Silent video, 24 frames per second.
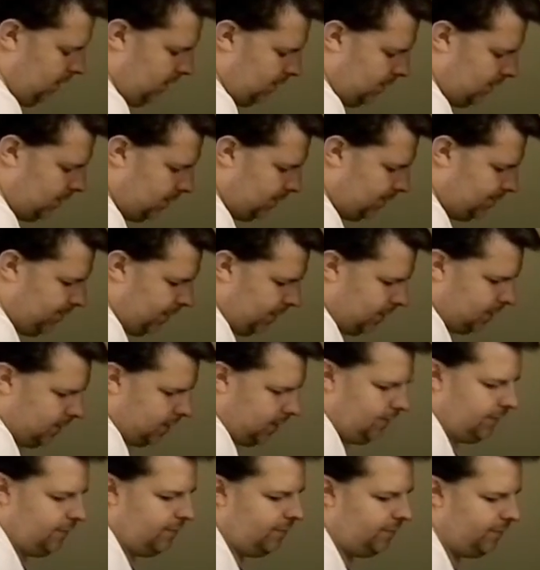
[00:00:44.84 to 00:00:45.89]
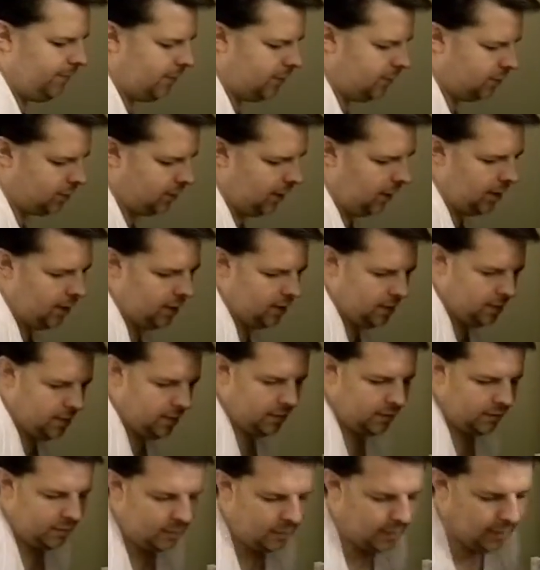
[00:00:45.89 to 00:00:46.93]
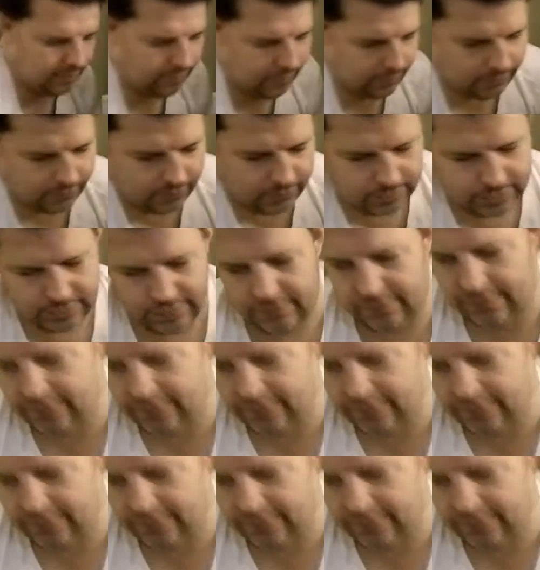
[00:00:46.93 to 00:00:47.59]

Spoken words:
They should basically finish AI 11 once and